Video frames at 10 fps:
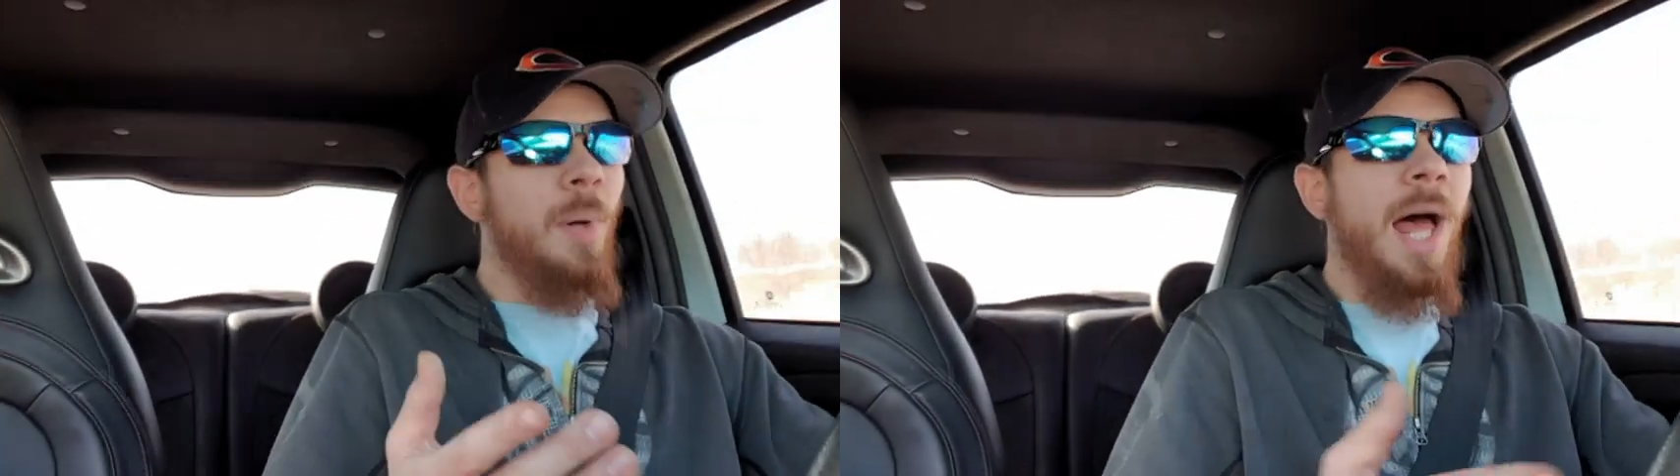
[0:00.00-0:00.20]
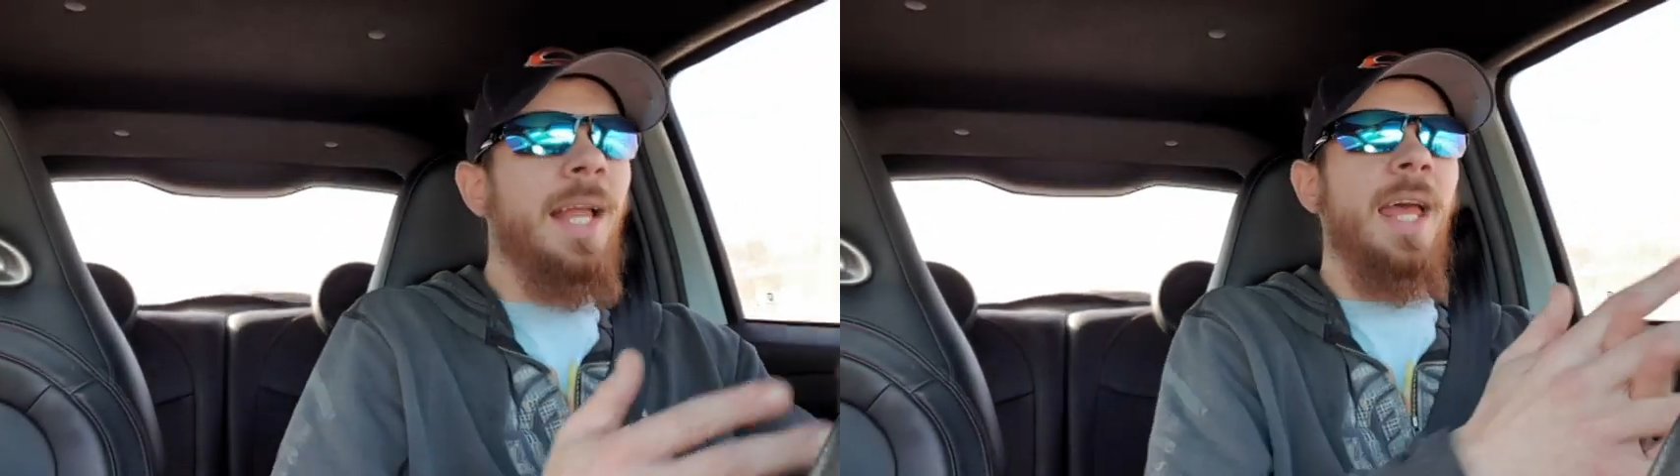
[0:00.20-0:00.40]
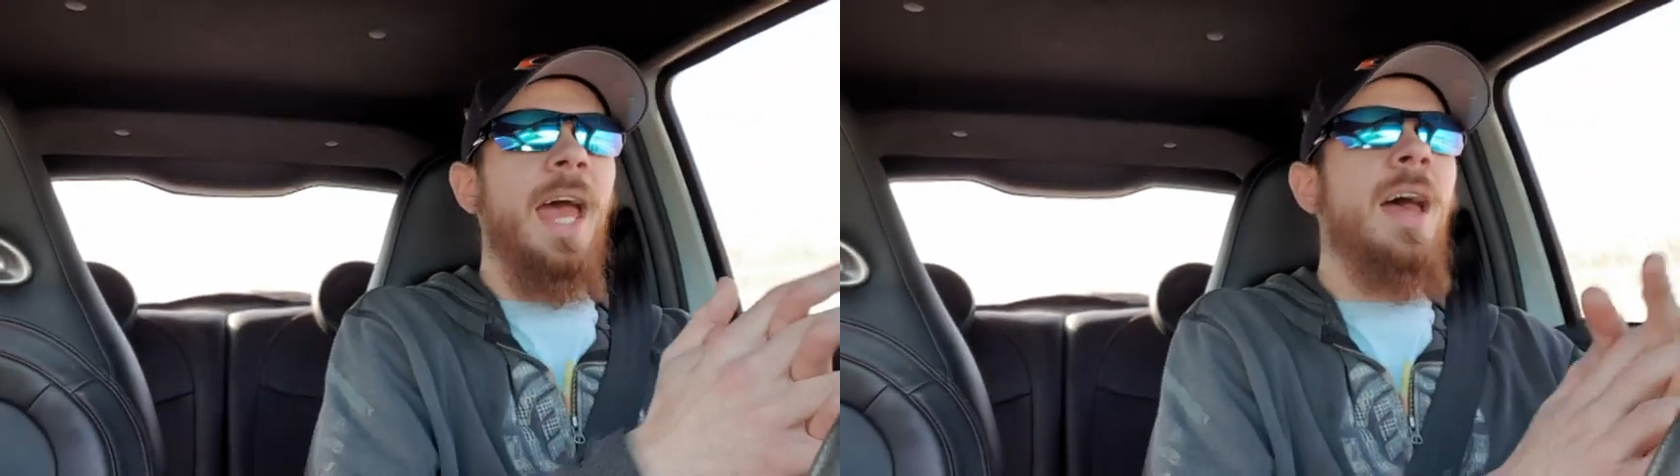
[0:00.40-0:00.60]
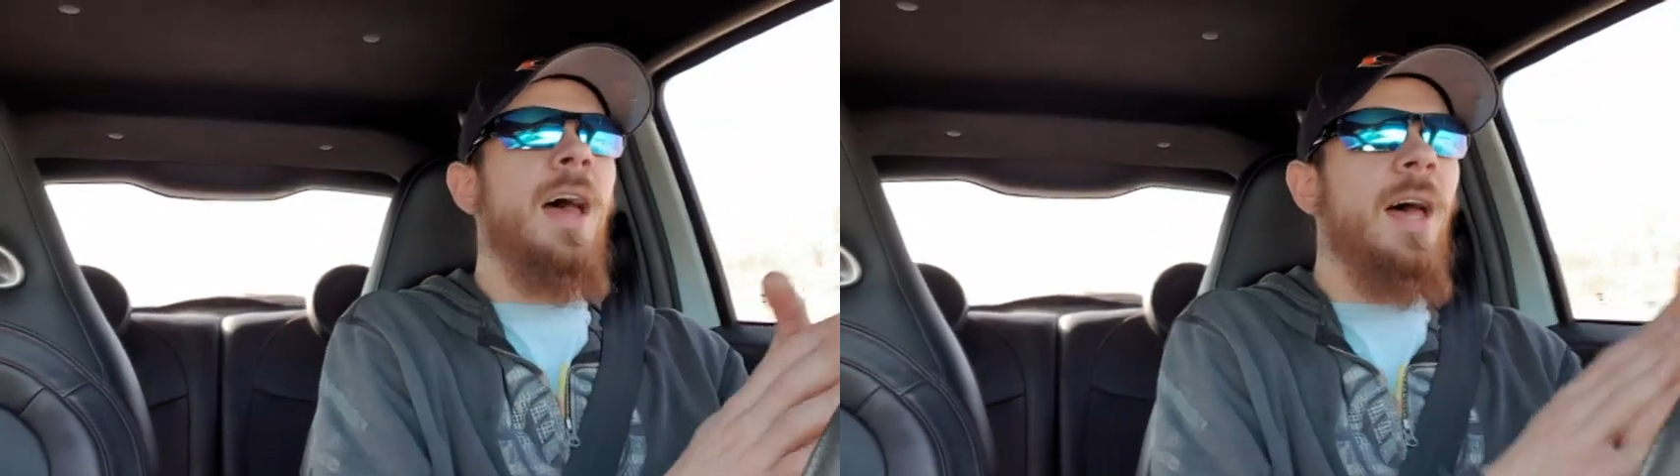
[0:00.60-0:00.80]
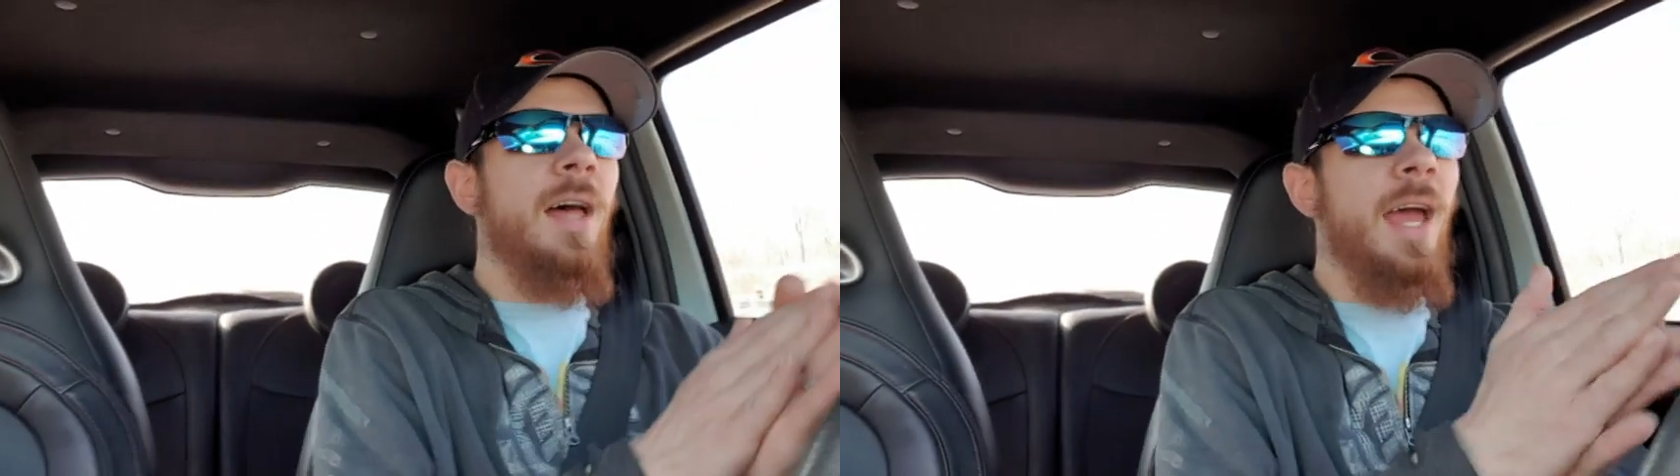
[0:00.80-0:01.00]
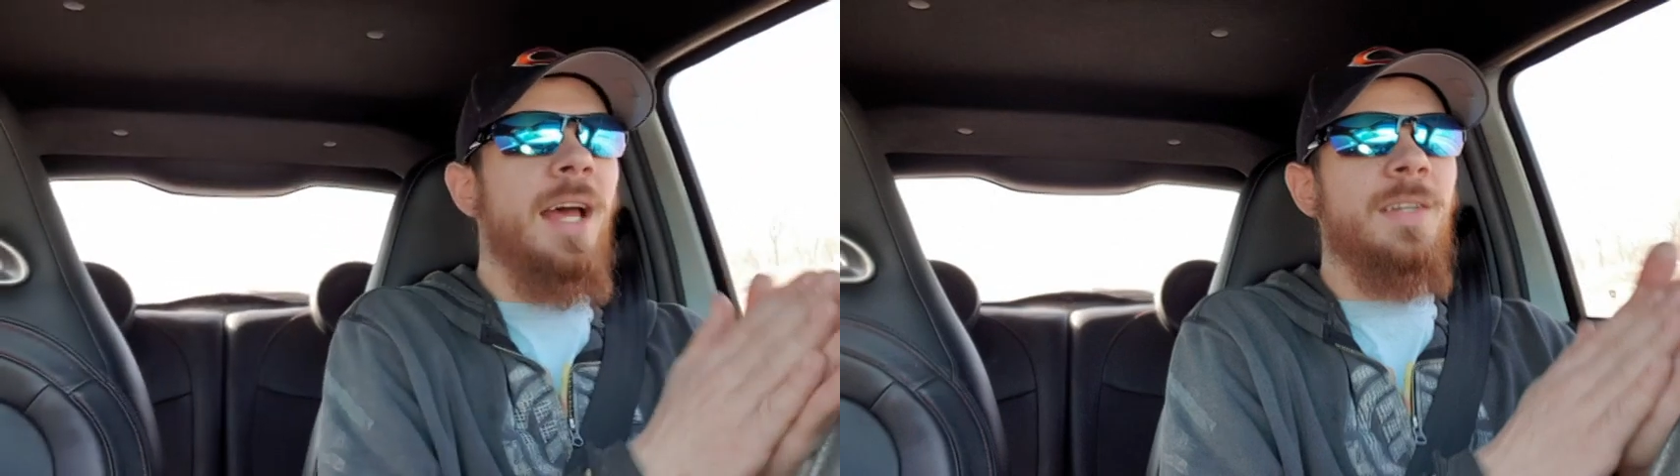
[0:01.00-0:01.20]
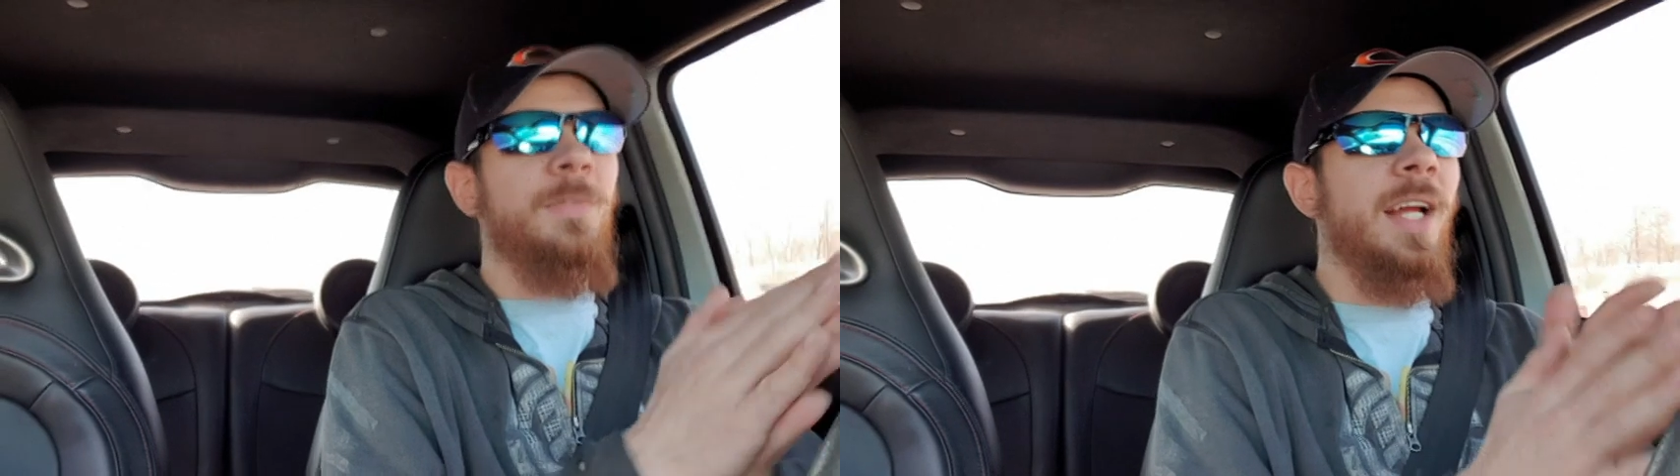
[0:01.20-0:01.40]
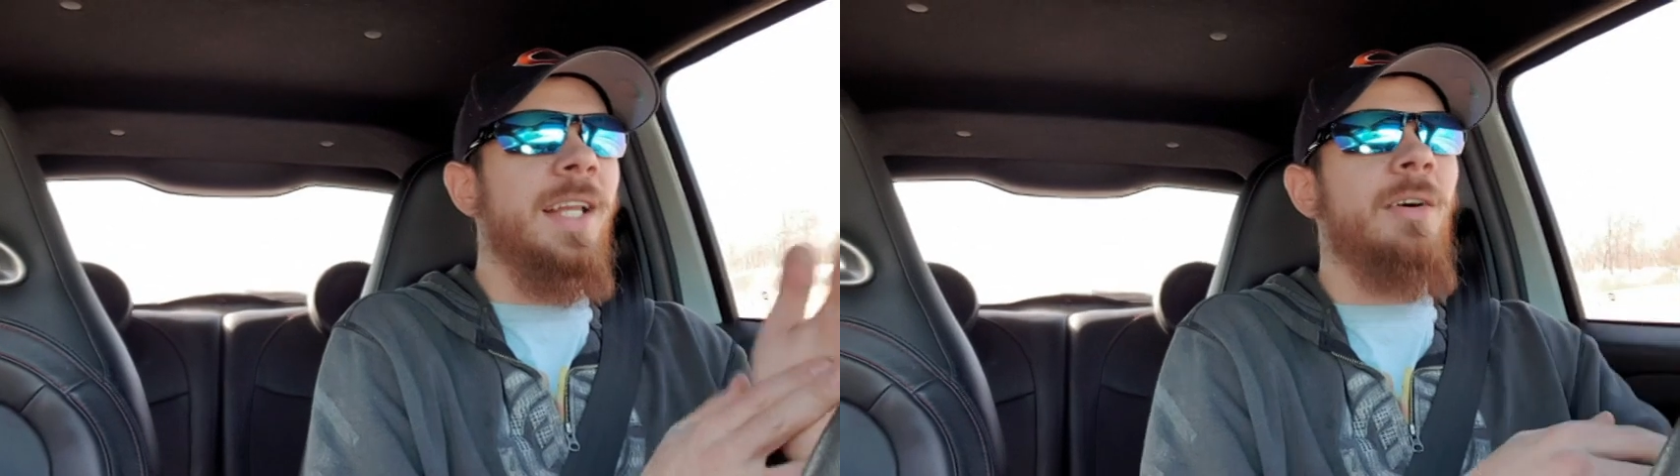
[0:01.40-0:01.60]
But as
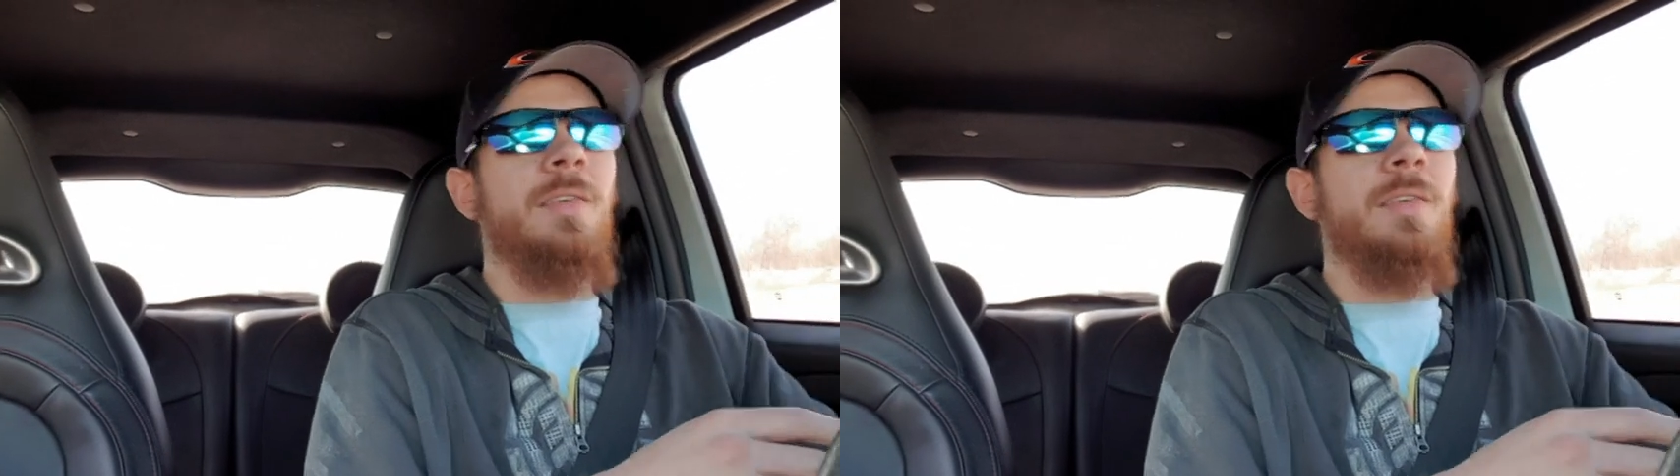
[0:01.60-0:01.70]
of right now,